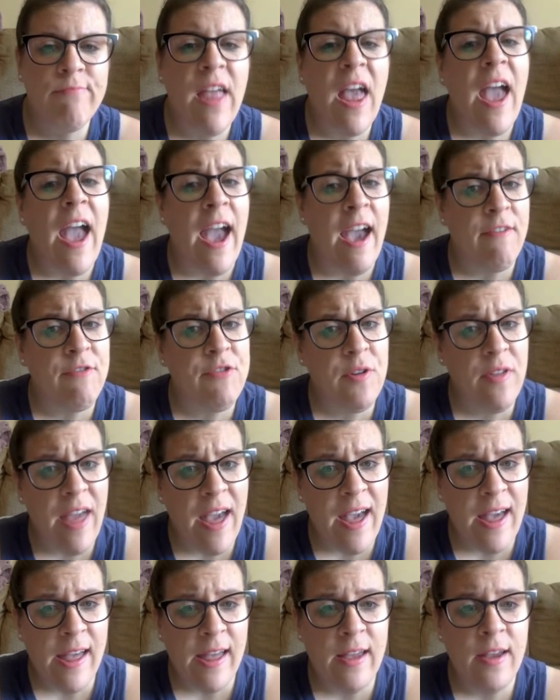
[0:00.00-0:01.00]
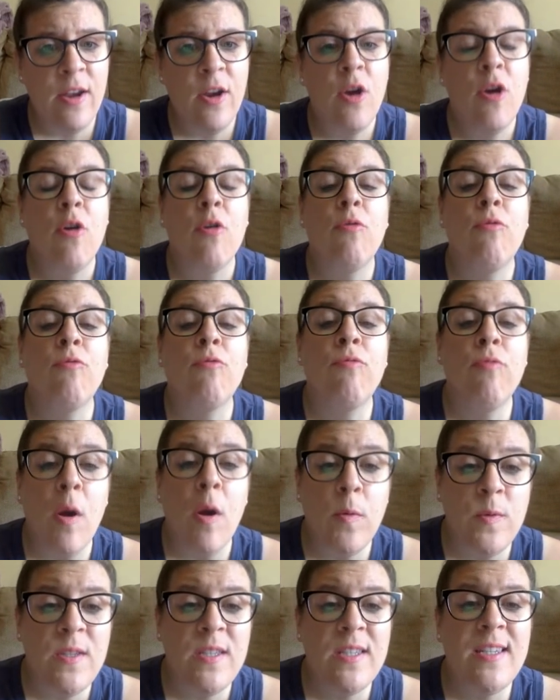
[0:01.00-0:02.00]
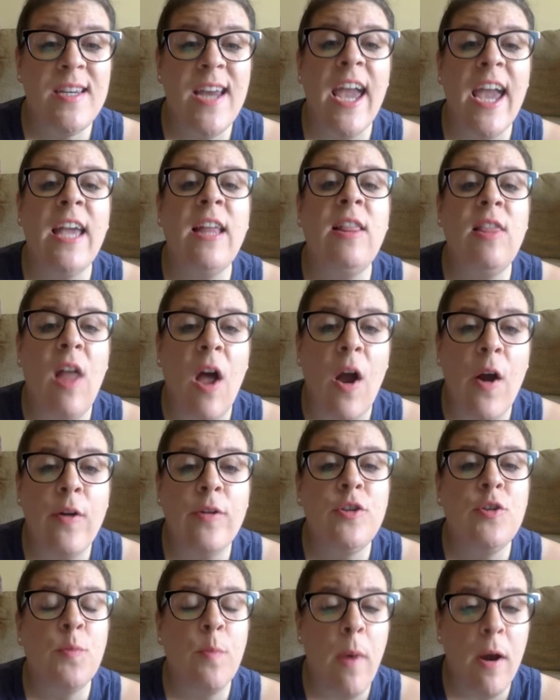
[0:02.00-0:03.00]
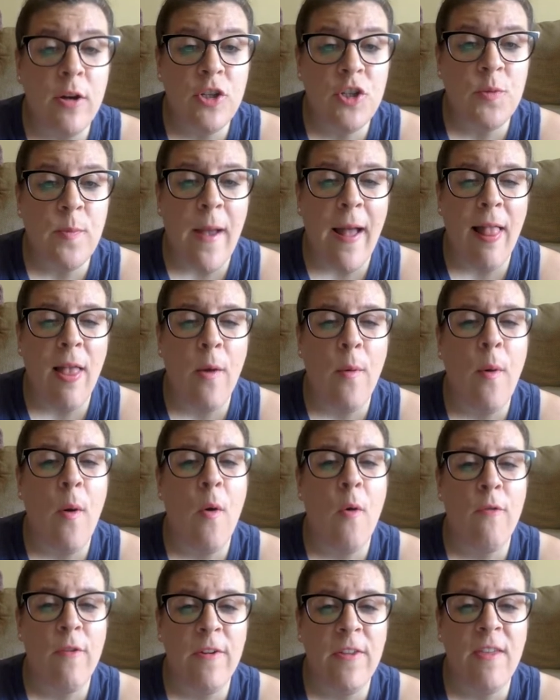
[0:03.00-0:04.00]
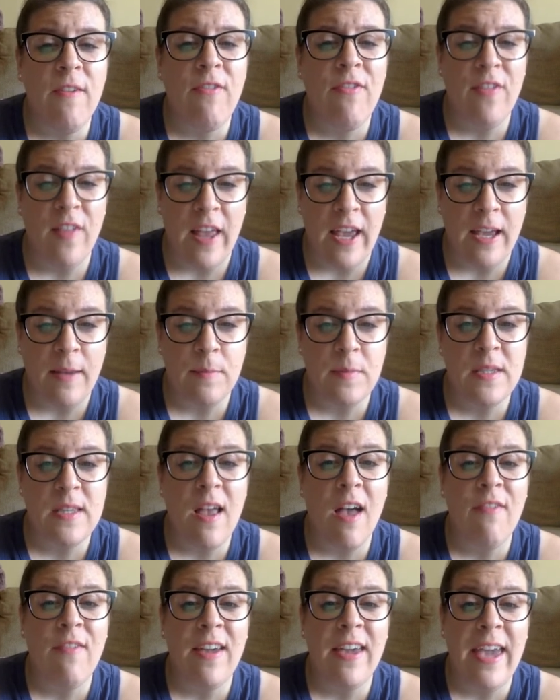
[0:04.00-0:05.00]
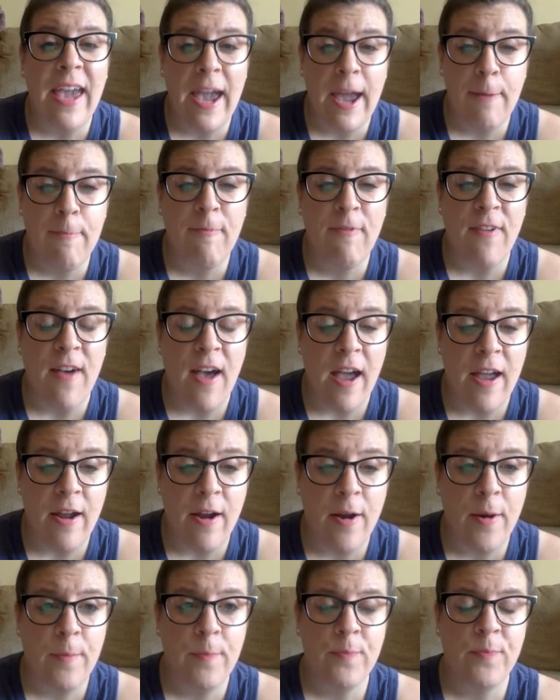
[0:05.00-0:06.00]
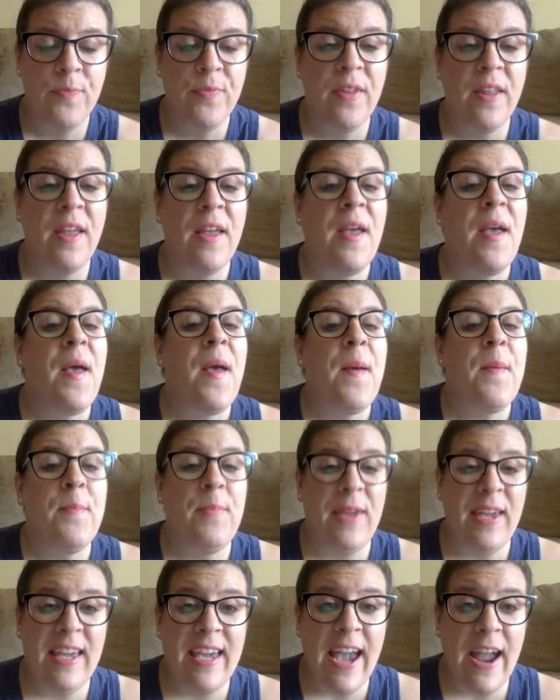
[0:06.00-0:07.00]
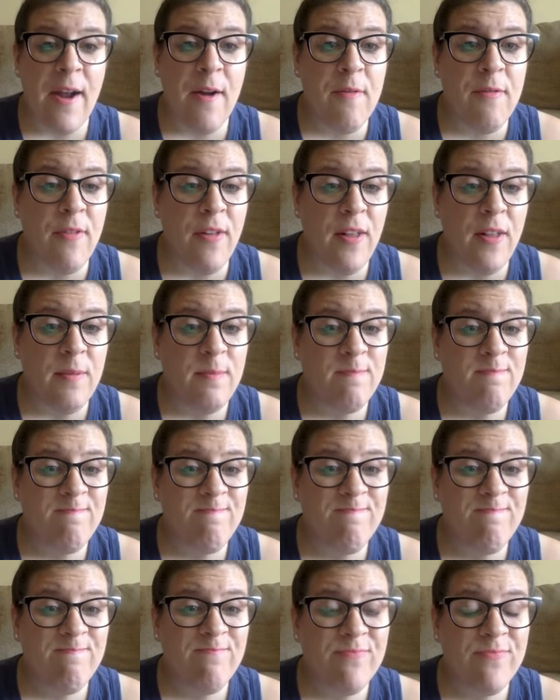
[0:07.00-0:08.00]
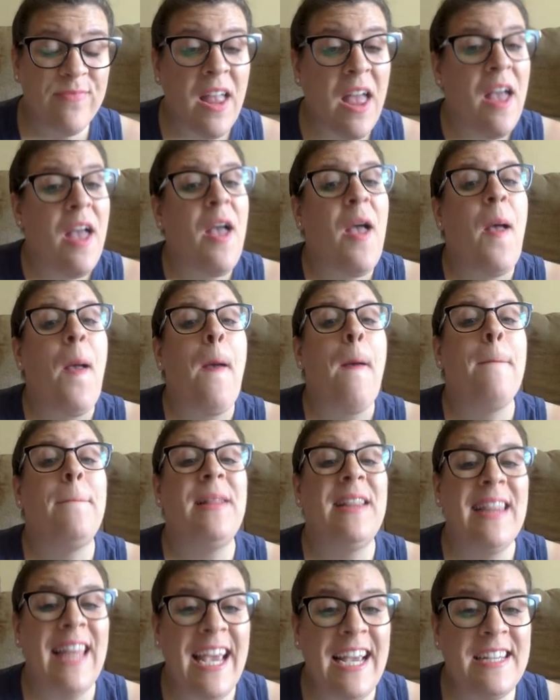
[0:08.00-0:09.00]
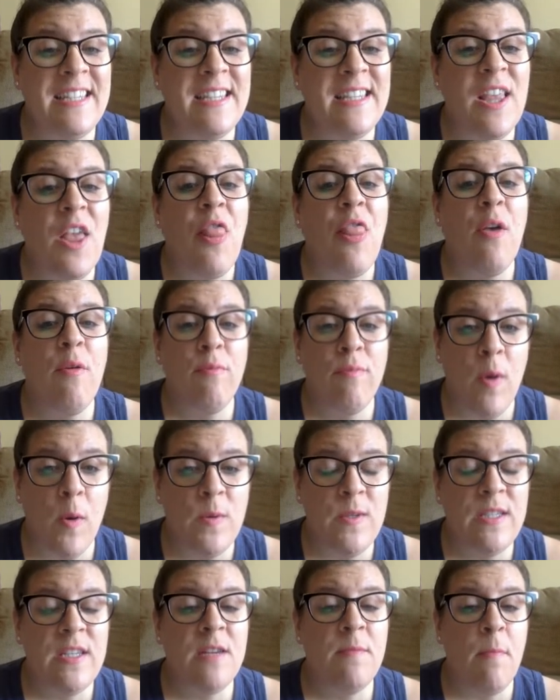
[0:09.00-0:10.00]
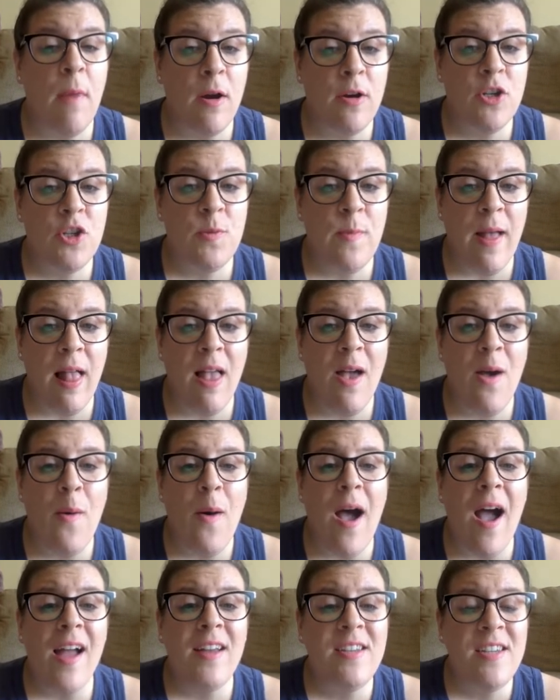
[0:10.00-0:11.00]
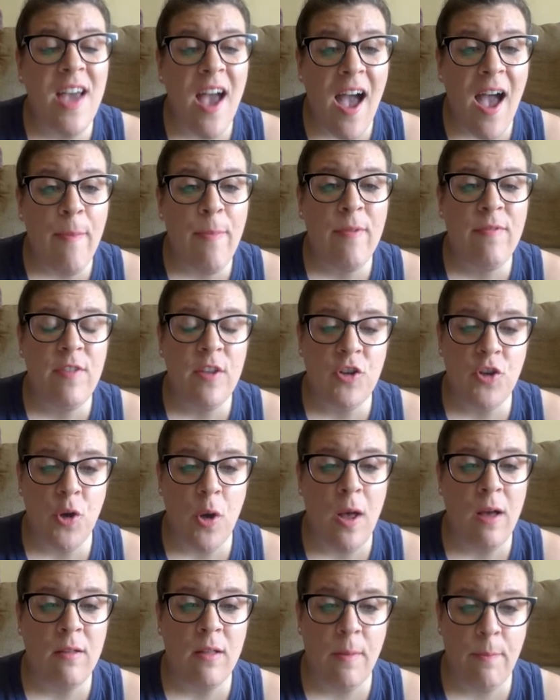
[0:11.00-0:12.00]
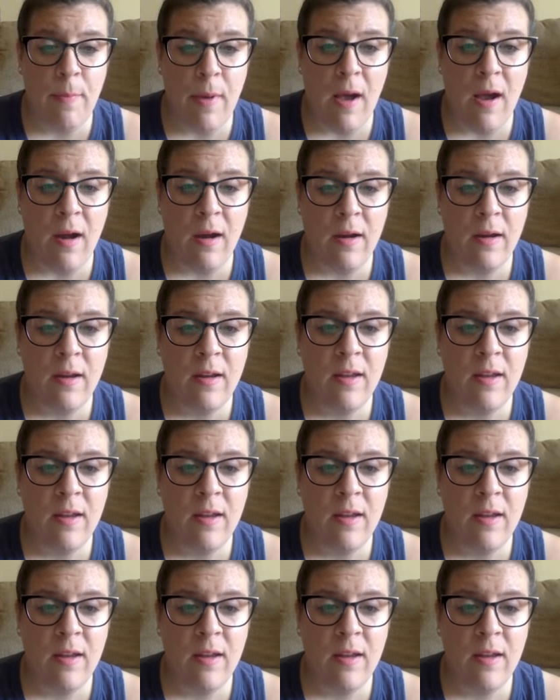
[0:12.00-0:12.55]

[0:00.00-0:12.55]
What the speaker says: After that, roast a large marshmallow over the flames of a campfire. Be careful. Place the roasted marshmallow on top of the chocolate bar.